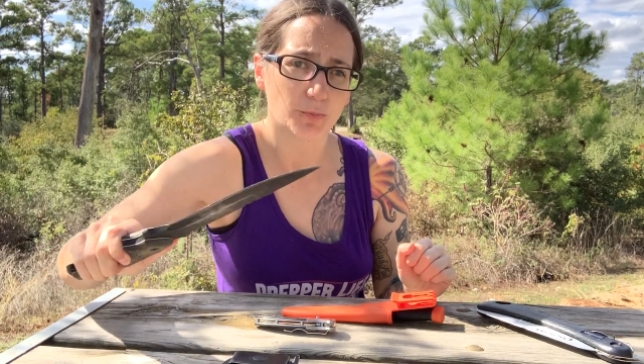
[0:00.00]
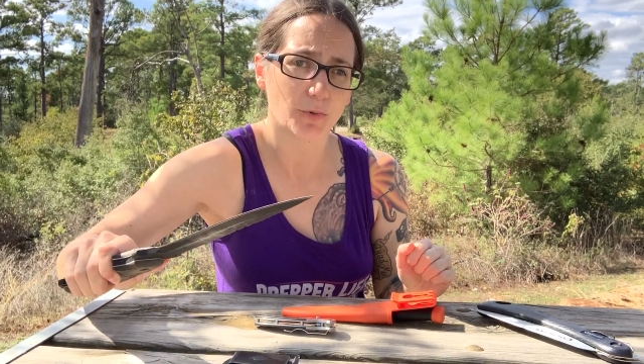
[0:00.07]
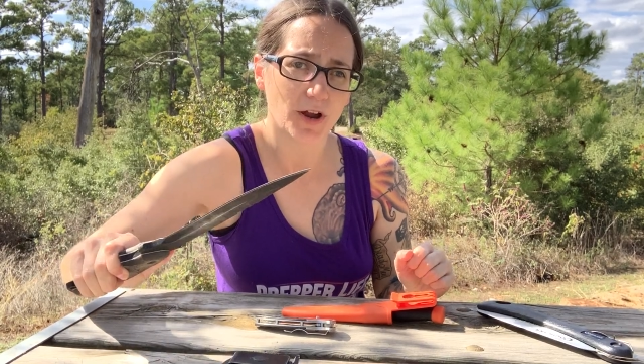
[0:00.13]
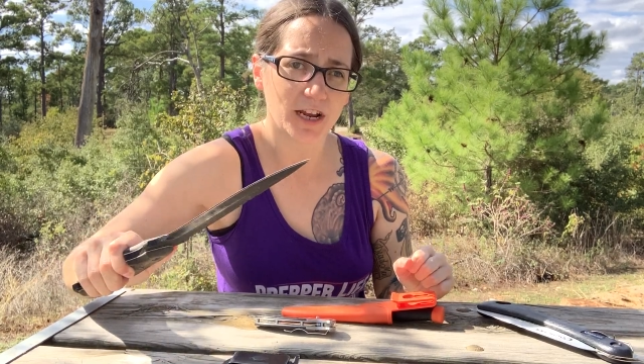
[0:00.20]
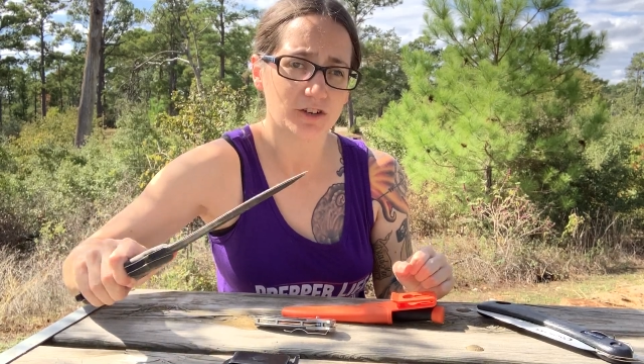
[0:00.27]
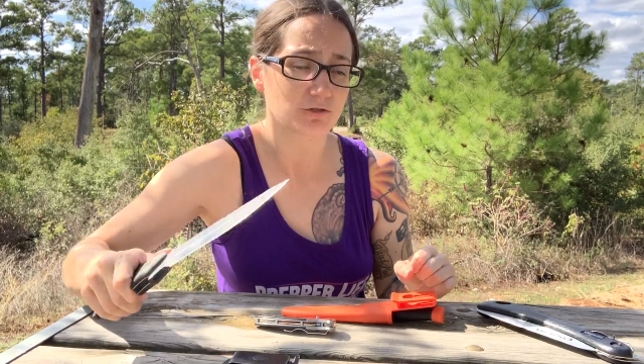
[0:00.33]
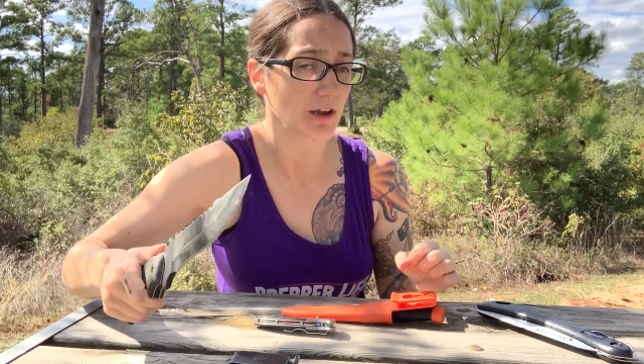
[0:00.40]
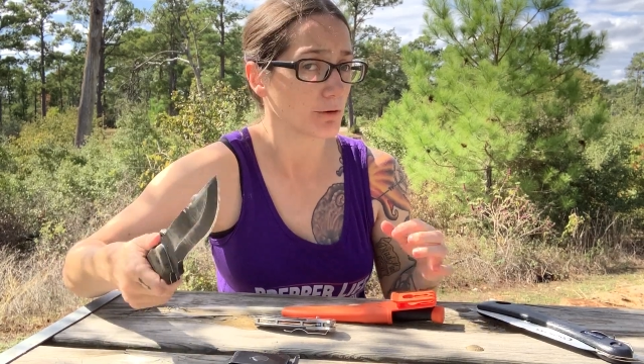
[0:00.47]

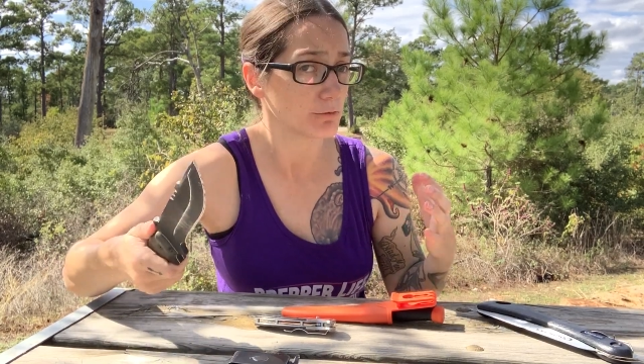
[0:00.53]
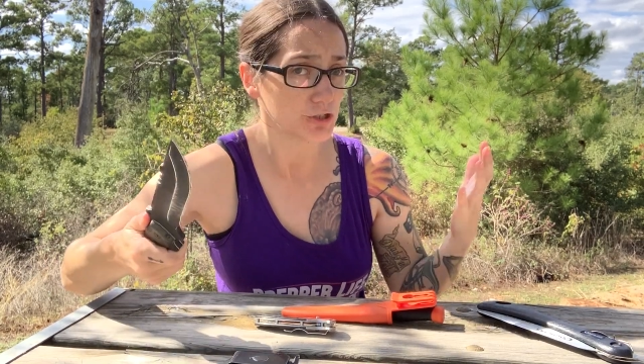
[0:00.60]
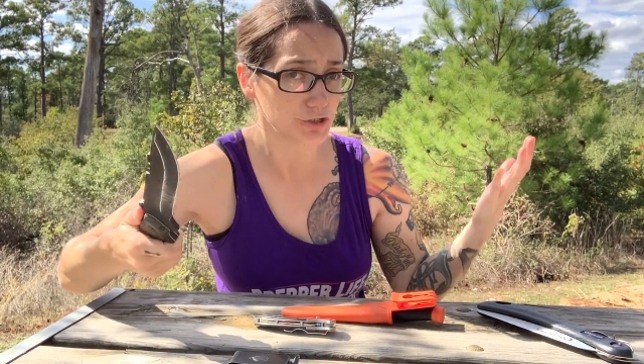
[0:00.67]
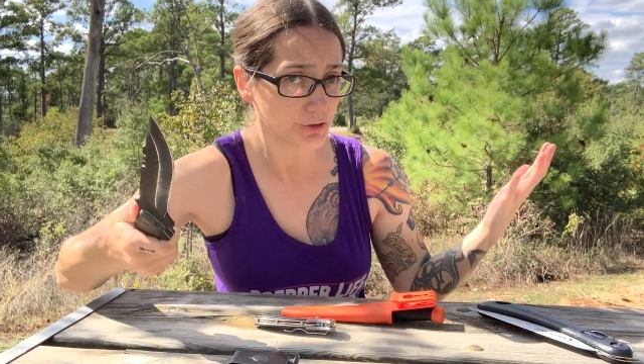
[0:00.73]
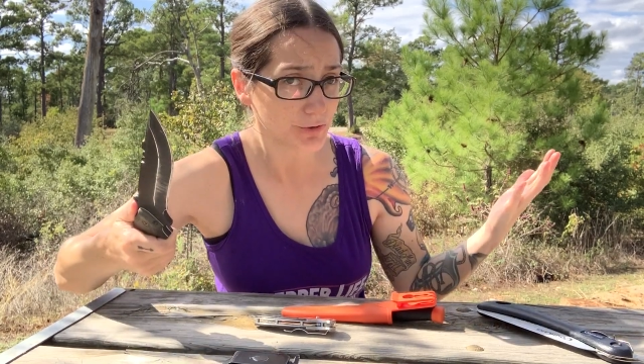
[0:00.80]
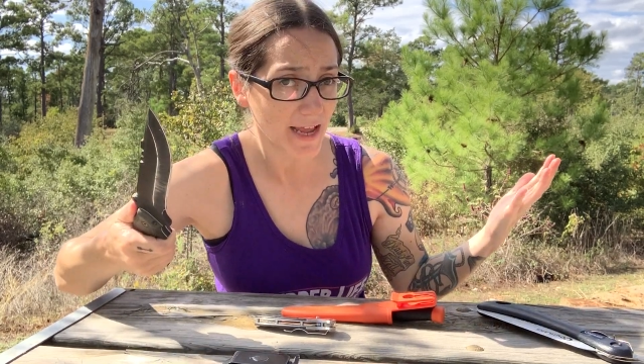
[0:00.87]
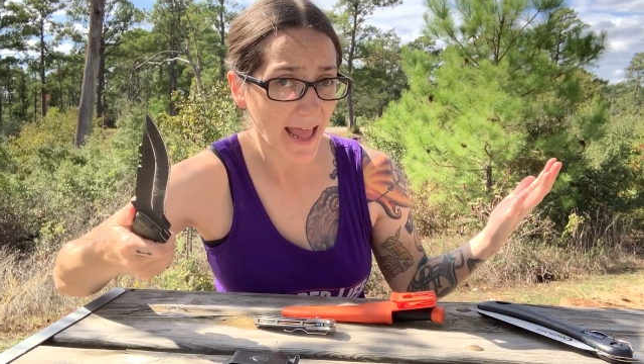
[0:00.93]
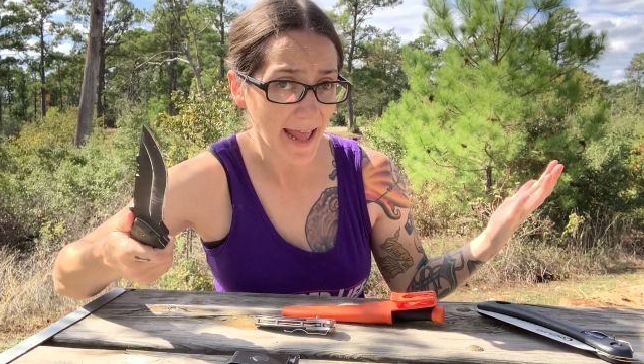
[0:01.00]
branch, right, which
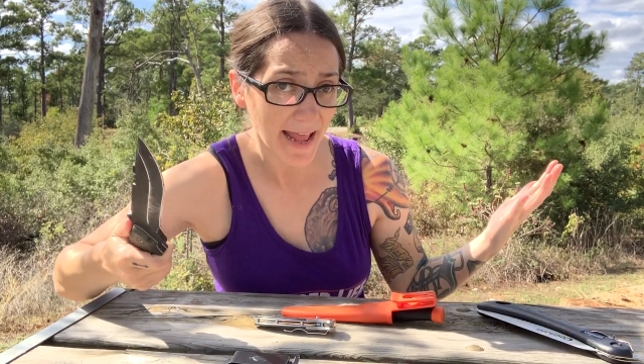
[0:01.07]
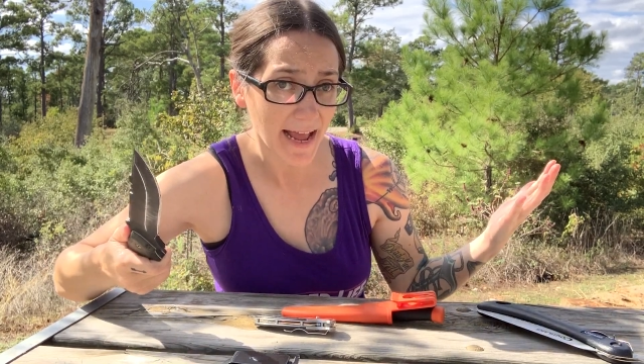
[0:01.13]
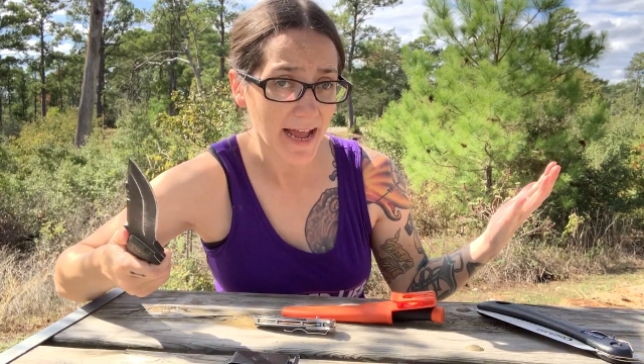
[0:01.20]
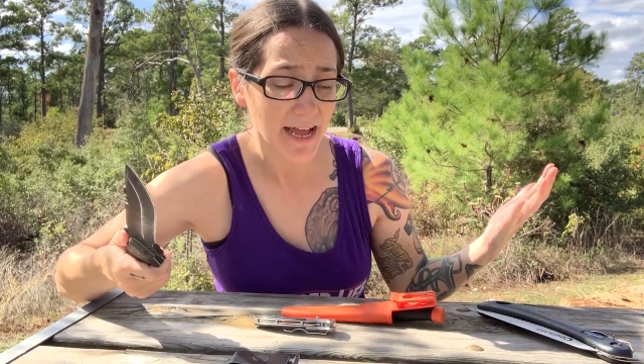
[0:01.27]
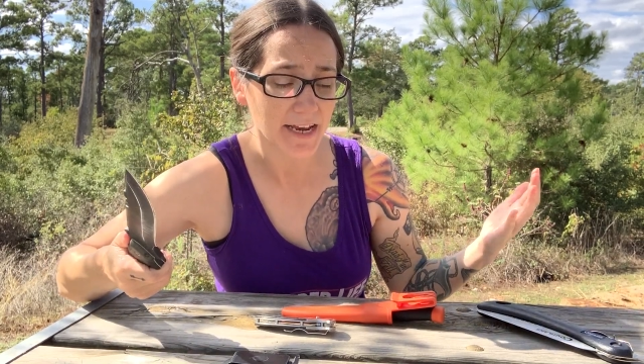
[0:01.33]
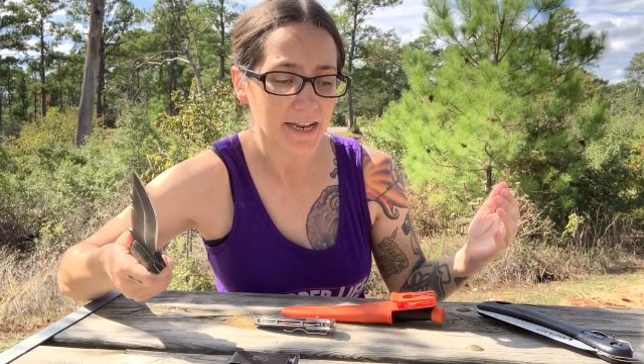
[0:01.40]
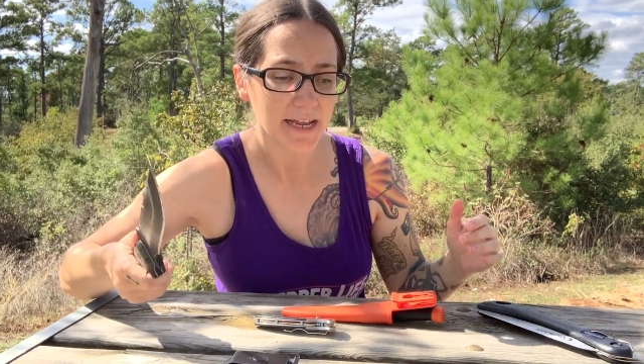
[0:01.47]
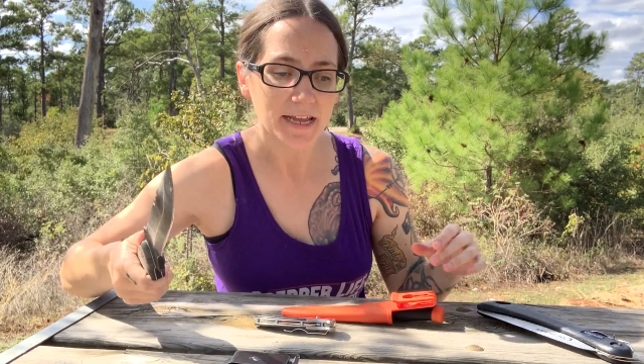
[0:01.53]
you
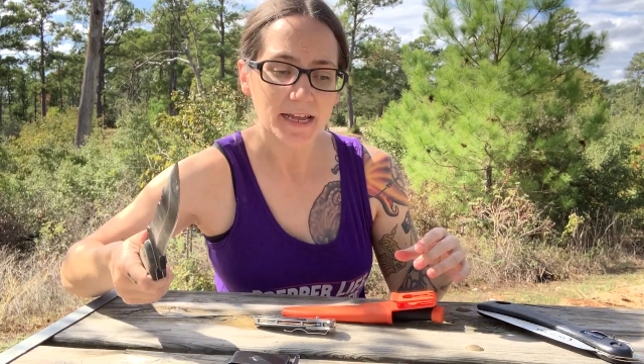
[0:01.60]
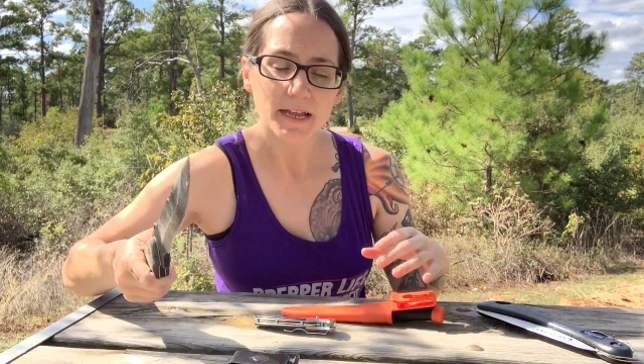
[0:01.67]
can,